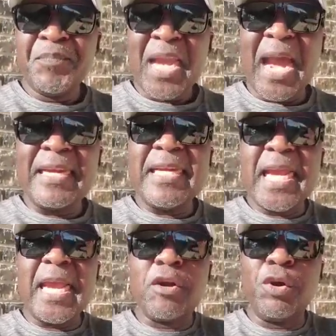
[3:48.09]
And
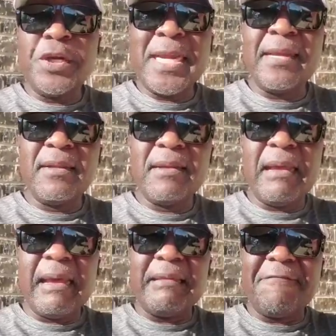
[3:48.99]
including
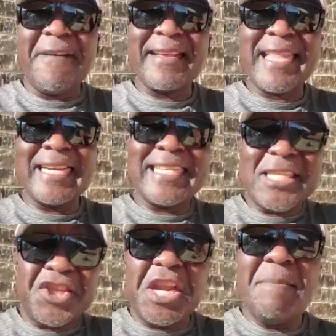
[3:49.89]
the fact that
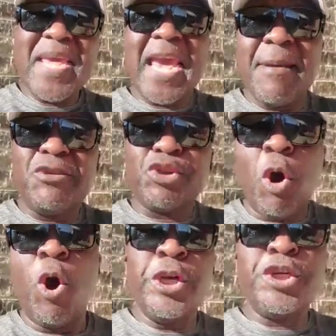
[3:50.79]
GBM's
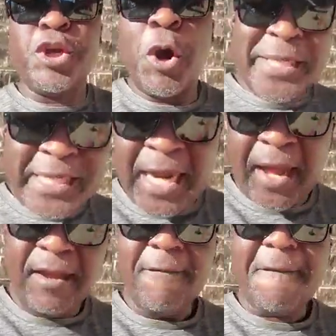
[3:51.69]
own
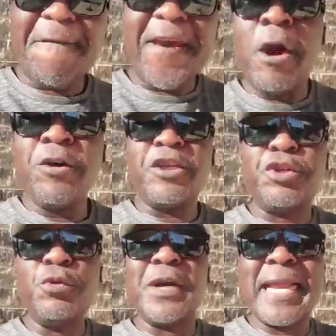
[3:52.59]
daughter failed
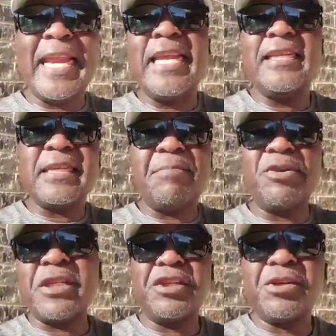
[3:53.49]
to clinch the
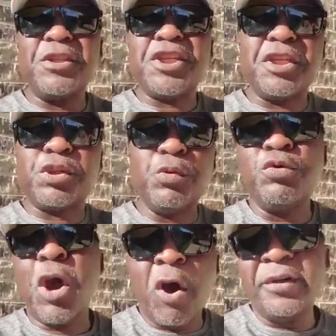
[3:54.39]
position she
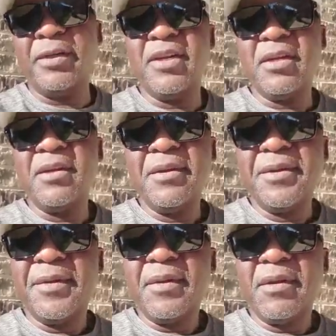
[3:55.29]
stood on.
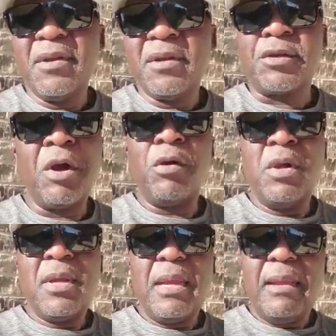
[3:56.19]
So,
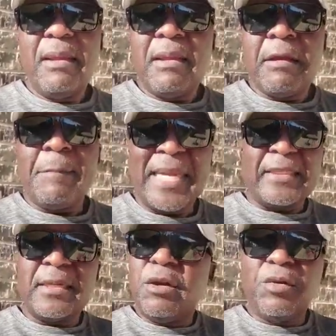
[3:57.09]

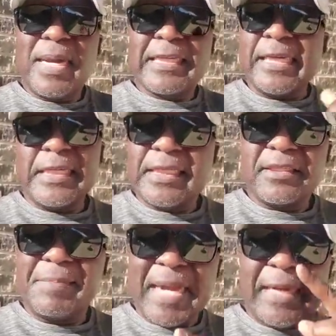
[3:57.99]
but look at Kanisha
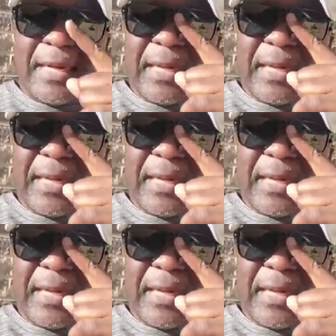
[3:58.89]
Sbanda,